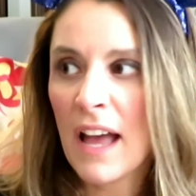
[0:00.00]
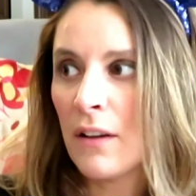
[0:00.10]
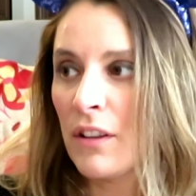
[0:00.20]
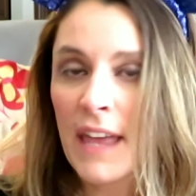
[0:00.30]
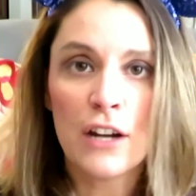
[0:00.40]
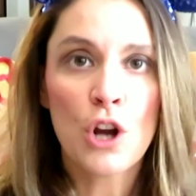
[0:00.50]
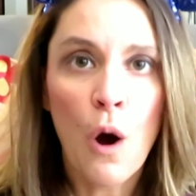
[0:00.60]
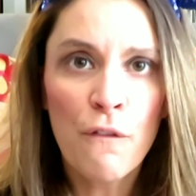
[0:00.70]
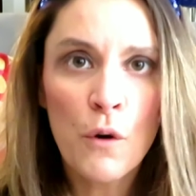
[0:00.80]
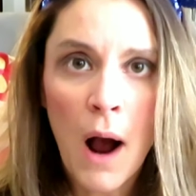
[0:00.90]
that
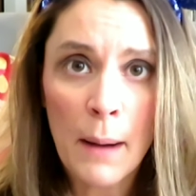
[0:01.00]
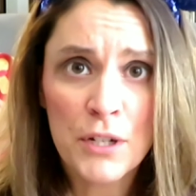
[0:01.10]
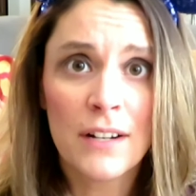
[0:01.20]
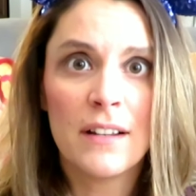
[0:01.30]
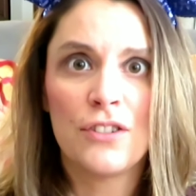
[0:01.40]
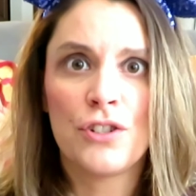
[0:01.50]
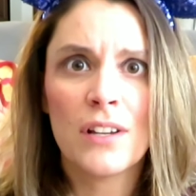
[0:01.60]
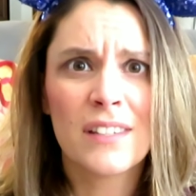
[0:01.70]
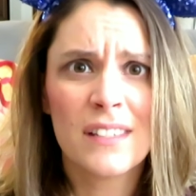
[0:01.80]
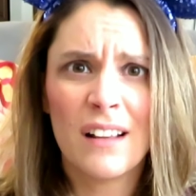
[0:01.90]
tofu option is
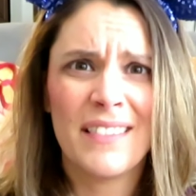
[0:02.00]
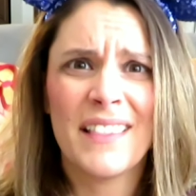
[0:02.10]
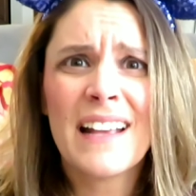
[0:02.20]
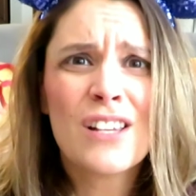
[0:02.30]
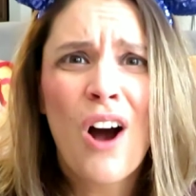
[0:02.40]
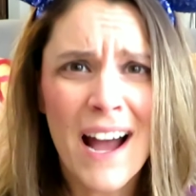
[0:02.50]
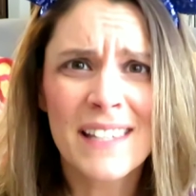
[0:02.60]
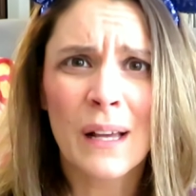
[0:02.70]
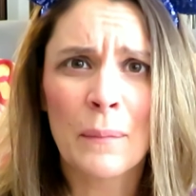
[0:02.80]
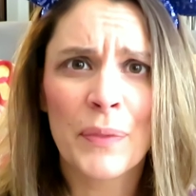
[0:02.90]
just, that's
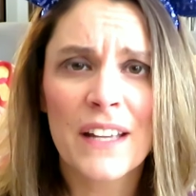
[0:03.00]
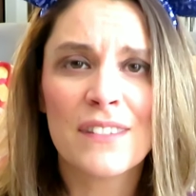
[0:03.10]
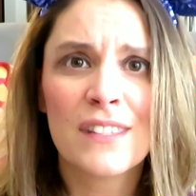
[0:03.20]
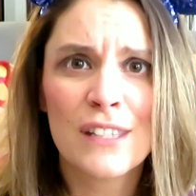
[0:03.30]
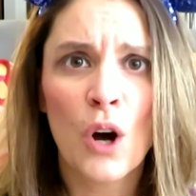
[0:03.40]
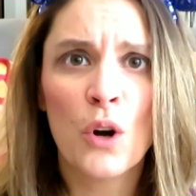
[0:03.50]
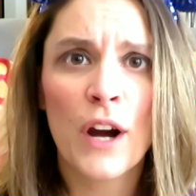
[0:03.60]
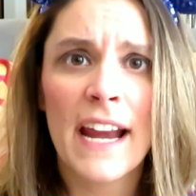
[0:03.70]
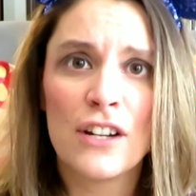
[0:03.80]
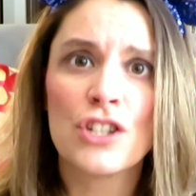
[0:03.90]
awesome. That's so
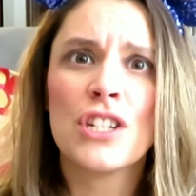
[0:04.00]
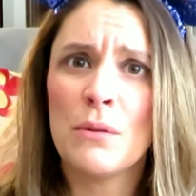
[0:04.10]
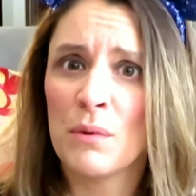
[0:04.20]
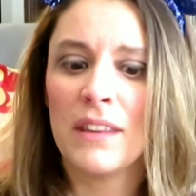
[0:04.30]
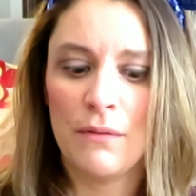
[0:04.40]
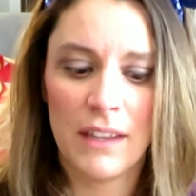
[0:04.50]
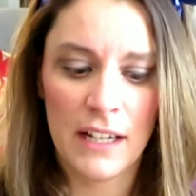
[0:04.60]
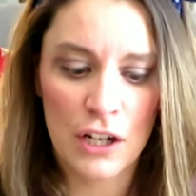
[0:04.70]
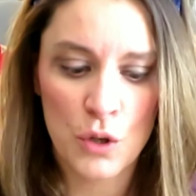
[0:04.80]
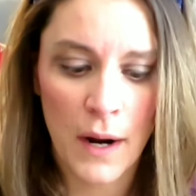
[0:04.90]
great. And she really,
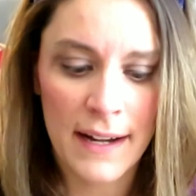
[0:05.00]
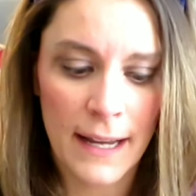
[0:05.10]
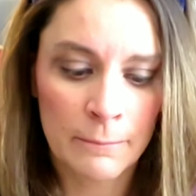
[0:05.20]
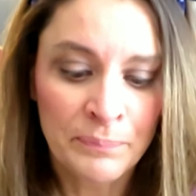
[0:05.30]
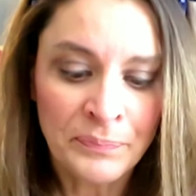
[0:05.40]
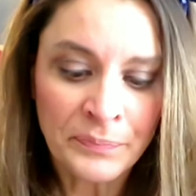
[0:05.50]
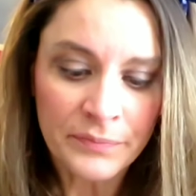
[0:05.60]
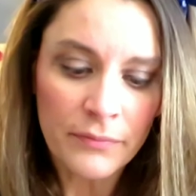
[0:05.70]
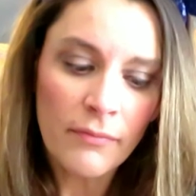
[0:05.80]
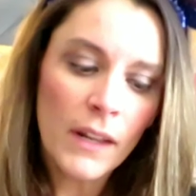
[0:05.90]
really enjoyed it.
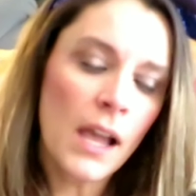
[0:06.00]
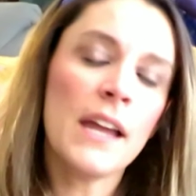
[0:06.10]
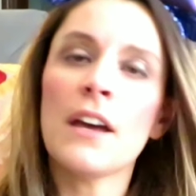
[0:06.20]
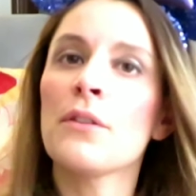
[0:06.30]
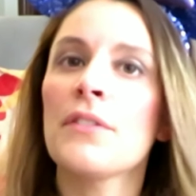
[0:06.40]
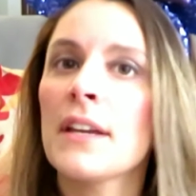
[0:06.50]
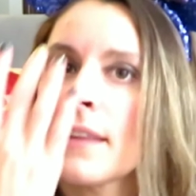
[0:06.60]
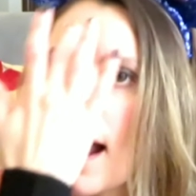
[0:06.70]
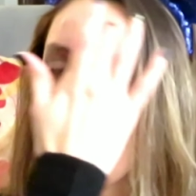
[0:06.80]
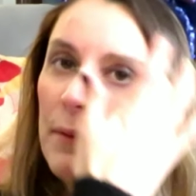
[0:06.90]
Another thing
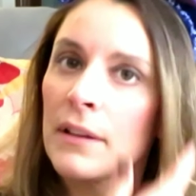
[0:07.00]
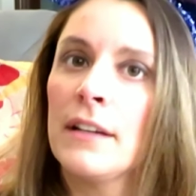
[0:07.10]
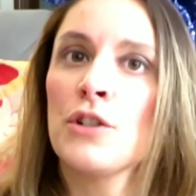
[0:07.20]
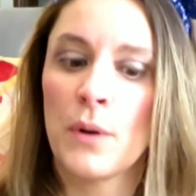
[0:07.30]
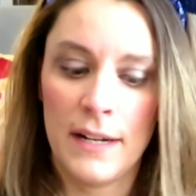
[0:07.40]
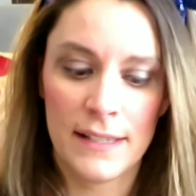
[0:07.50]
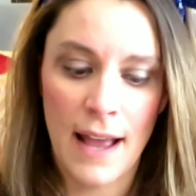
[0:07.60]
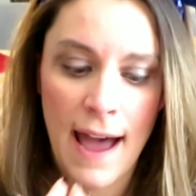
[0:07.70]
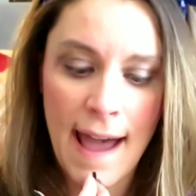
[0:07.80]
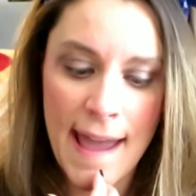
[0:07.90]
that I really enjoyed is
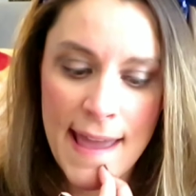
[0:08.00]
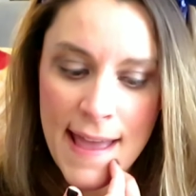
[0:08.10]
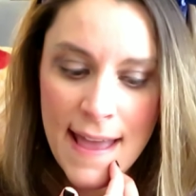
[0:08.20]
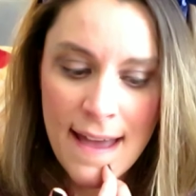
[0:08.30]
I